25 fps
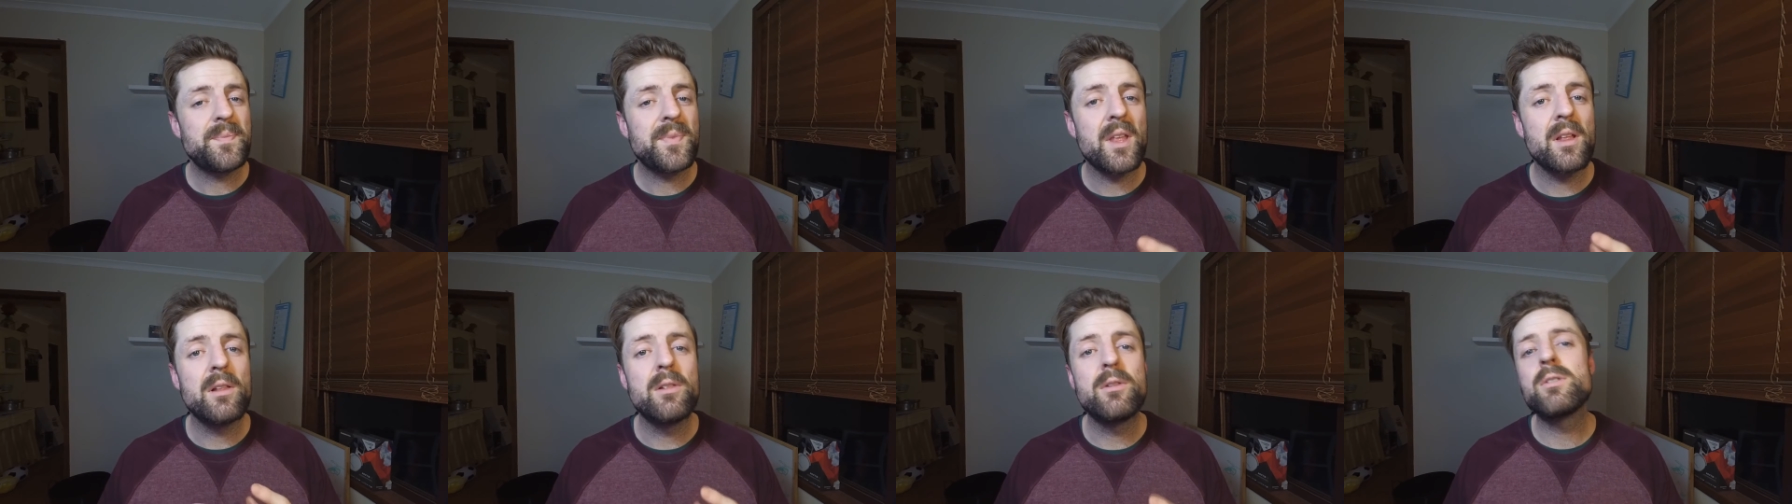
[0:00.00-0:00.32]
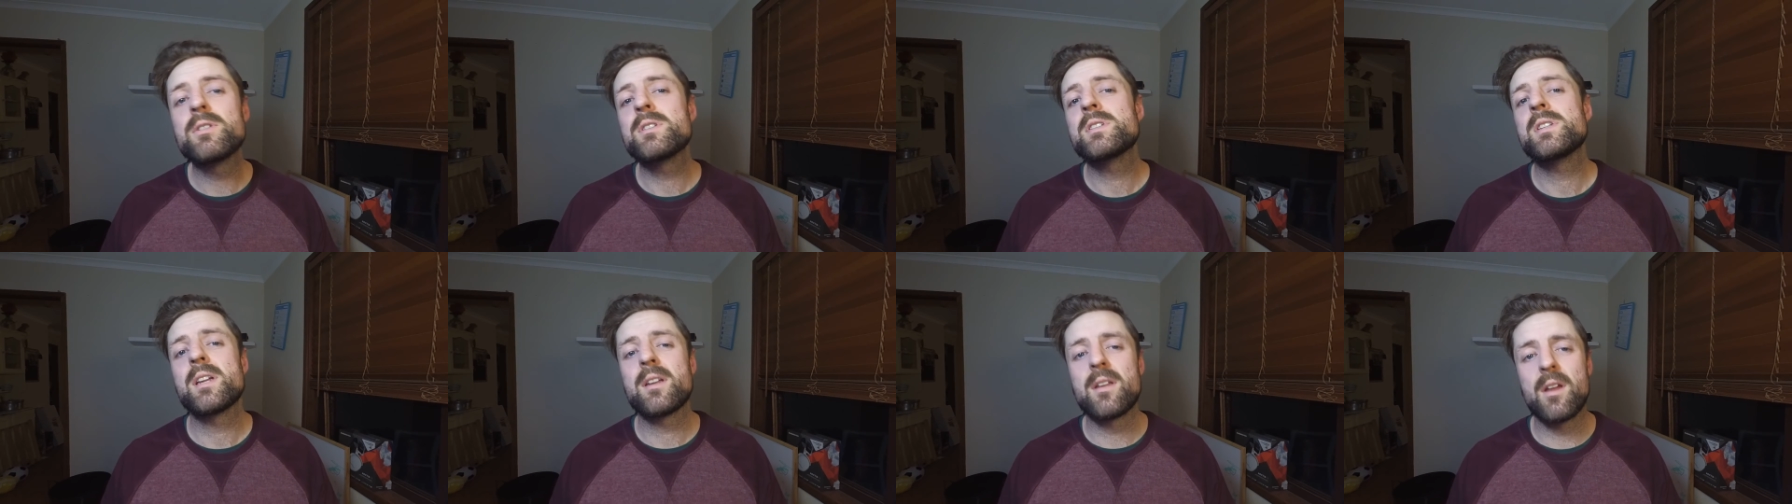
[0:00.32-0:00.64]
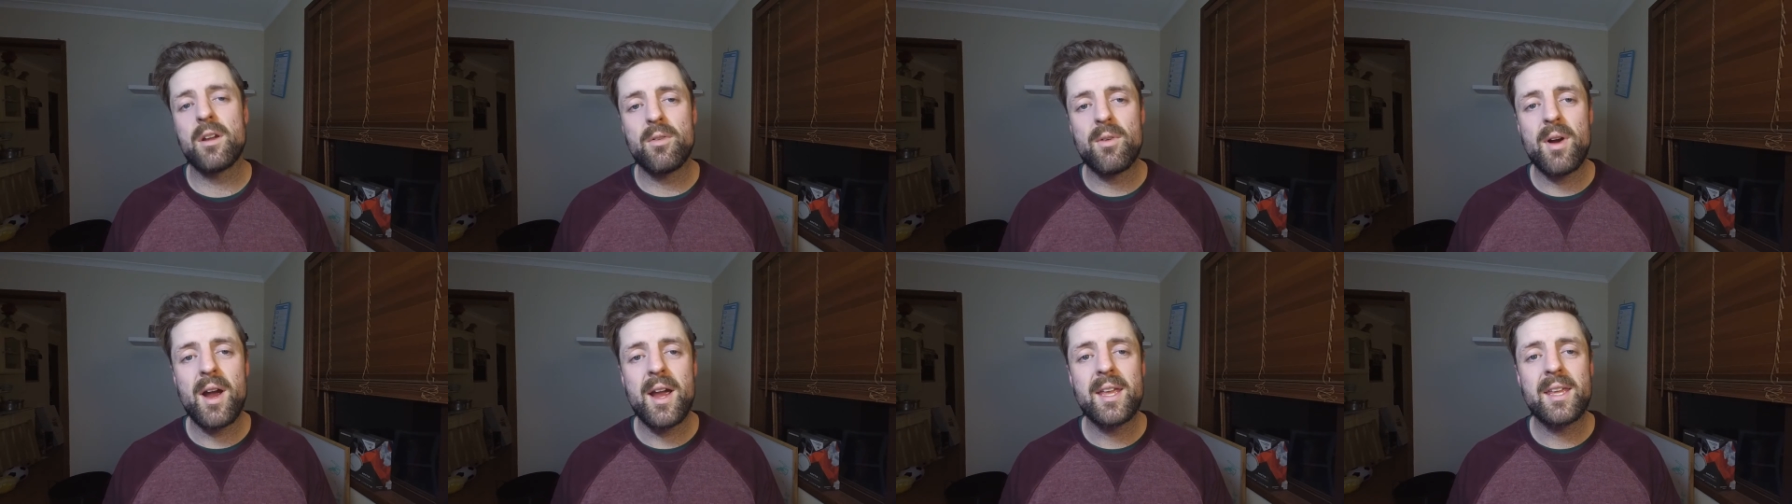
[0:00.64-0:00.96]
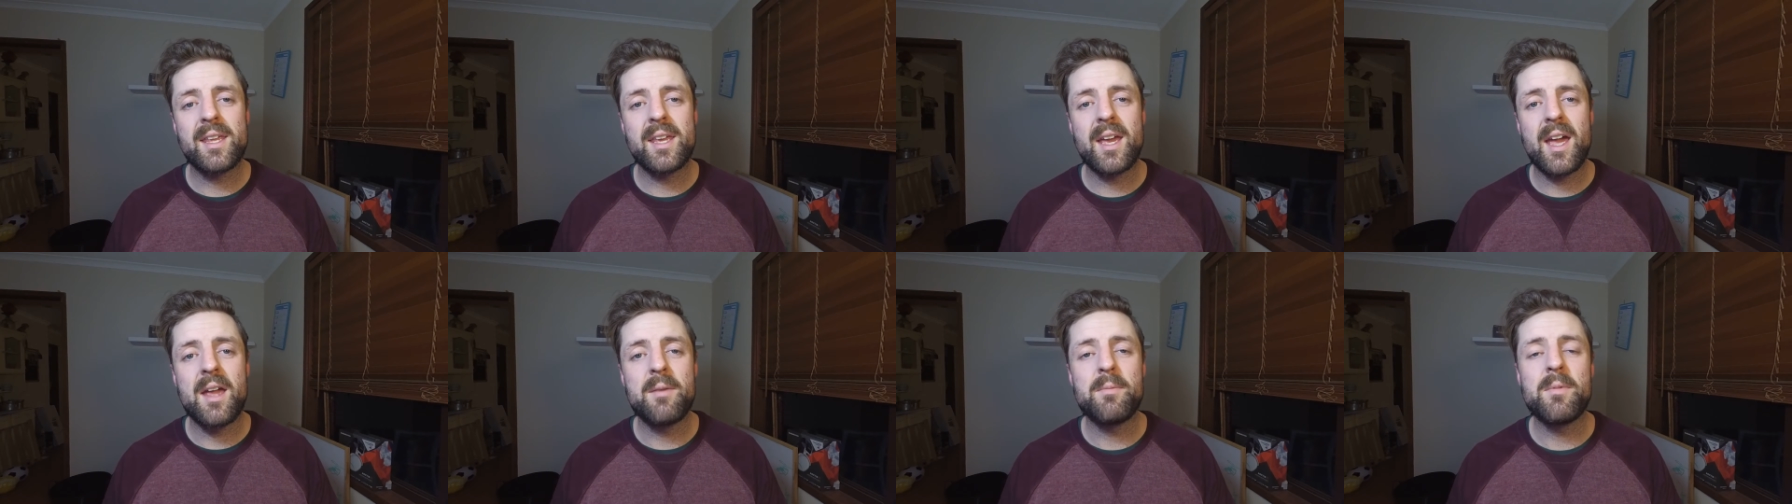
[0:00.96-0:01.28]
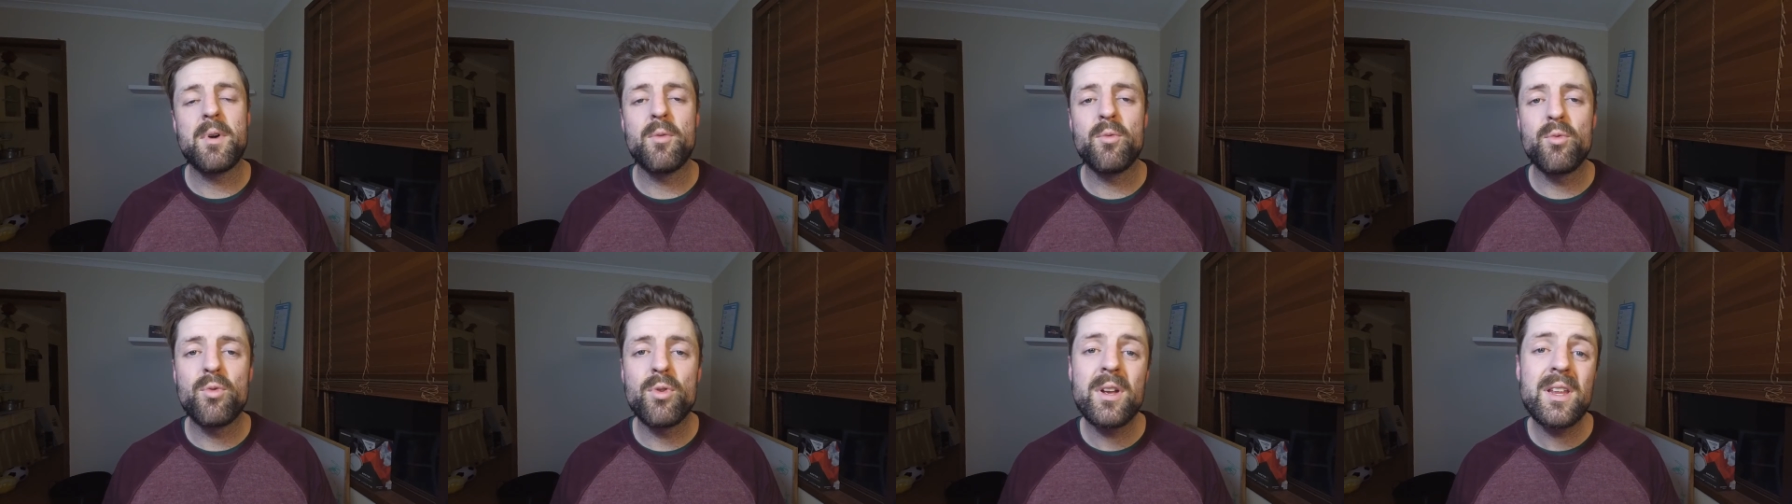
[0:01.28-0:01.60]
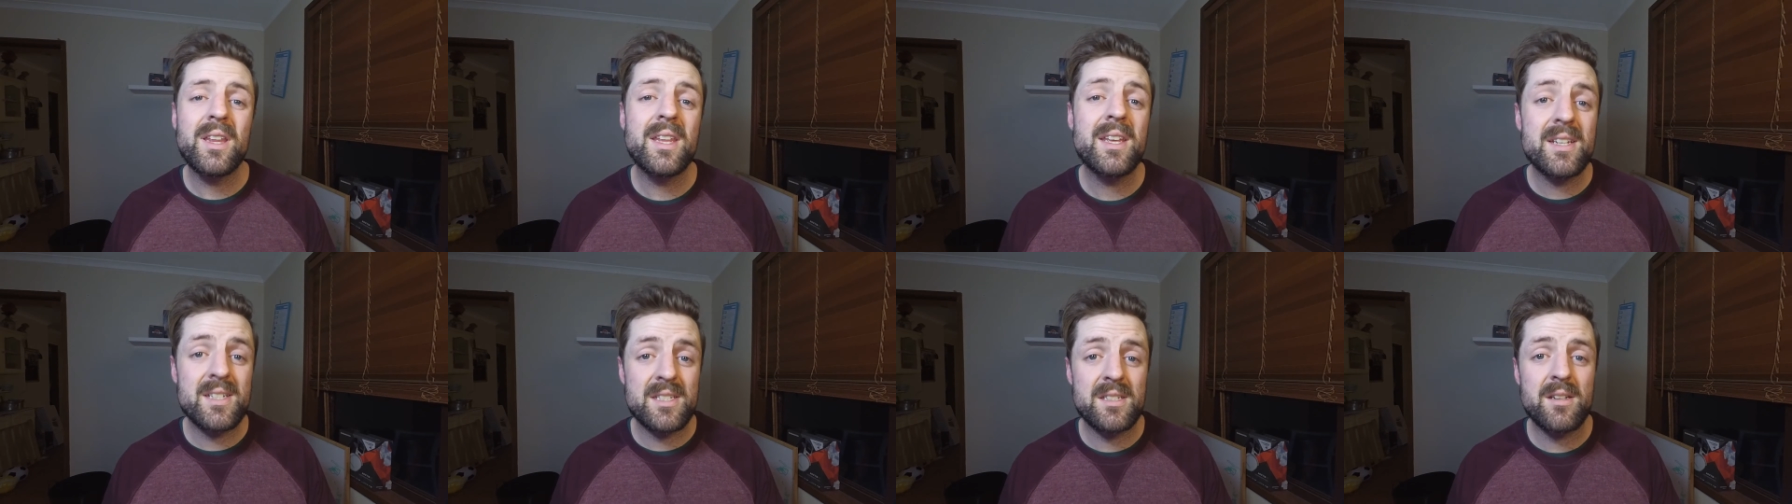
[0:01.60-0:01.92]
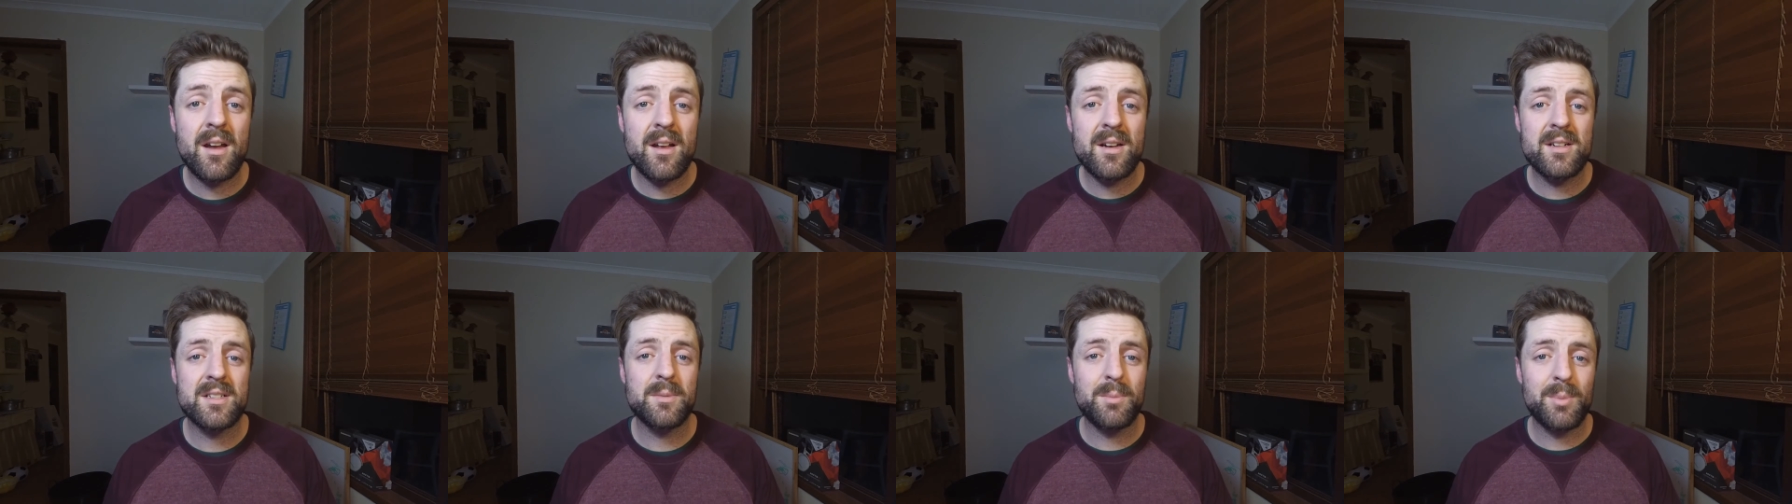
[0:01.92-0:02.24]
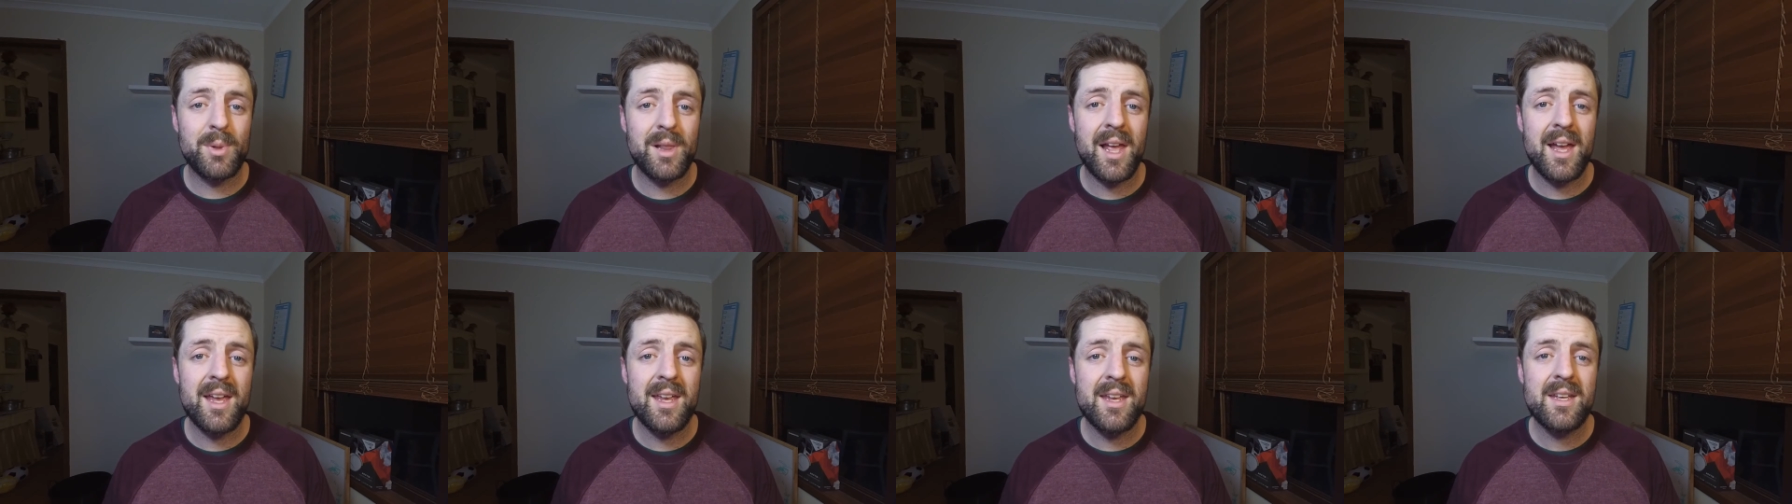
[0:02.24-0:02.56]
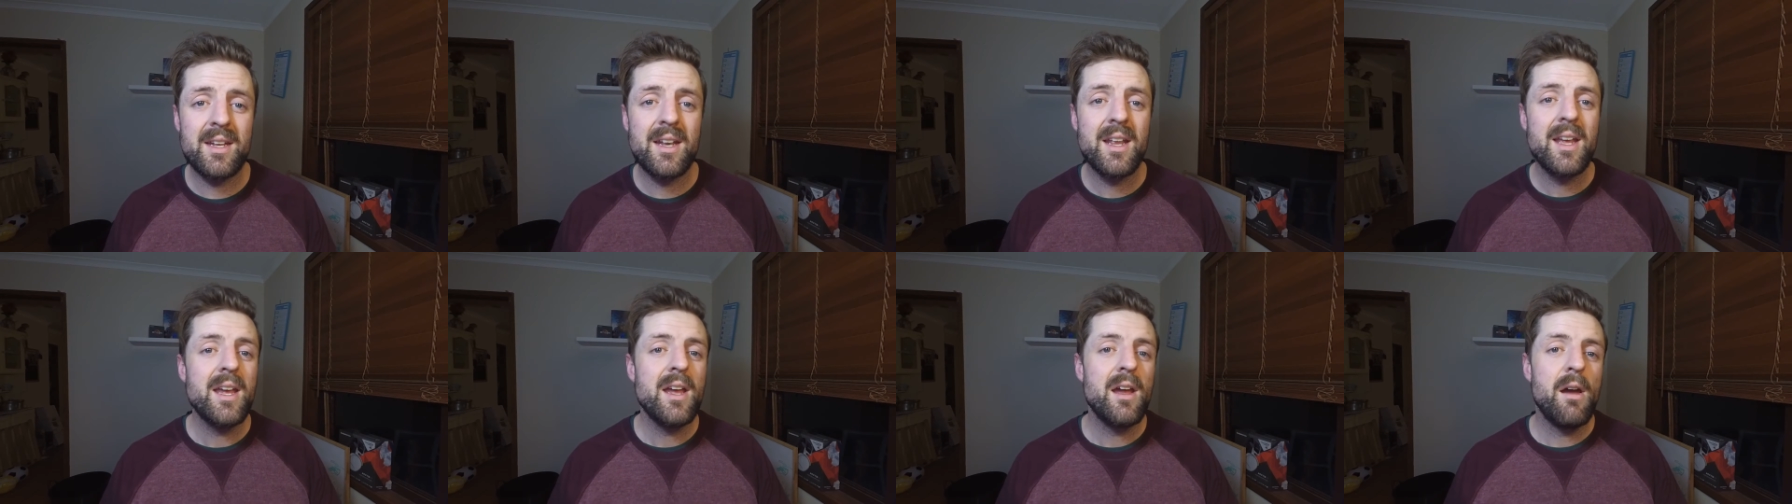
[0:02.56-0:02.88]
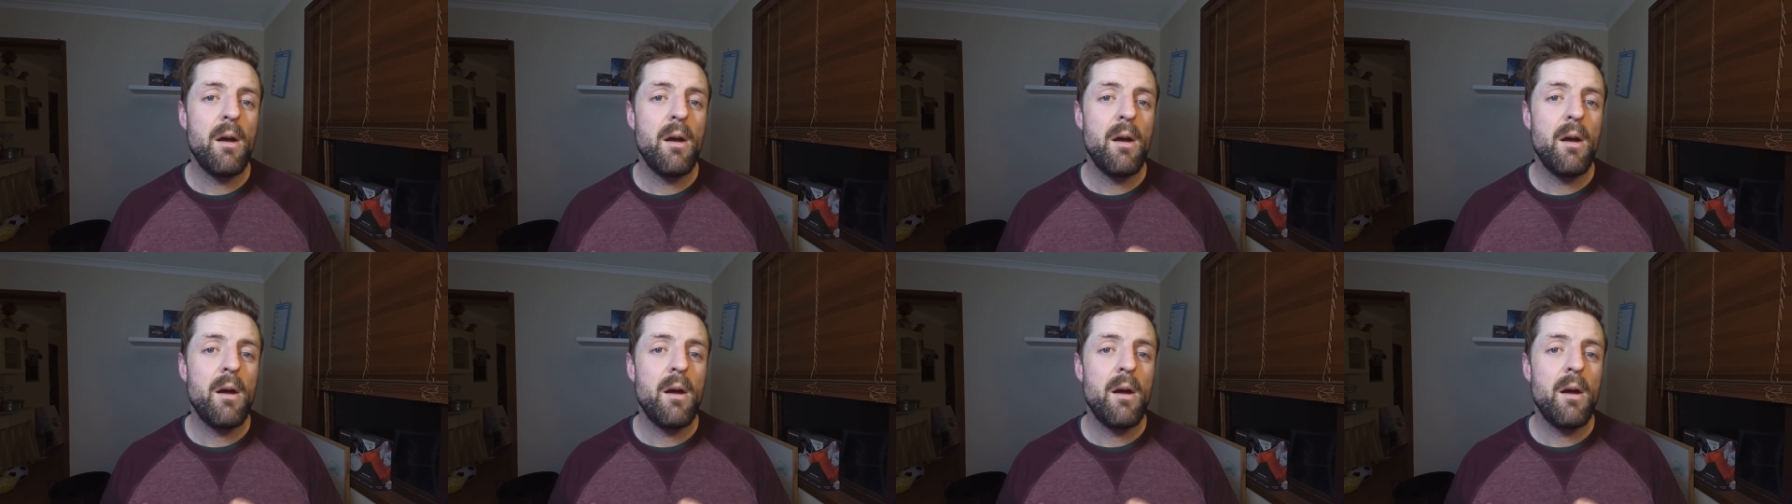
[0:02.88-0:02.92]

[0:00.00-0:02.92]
It looks like a great game. I'm really excited to play it,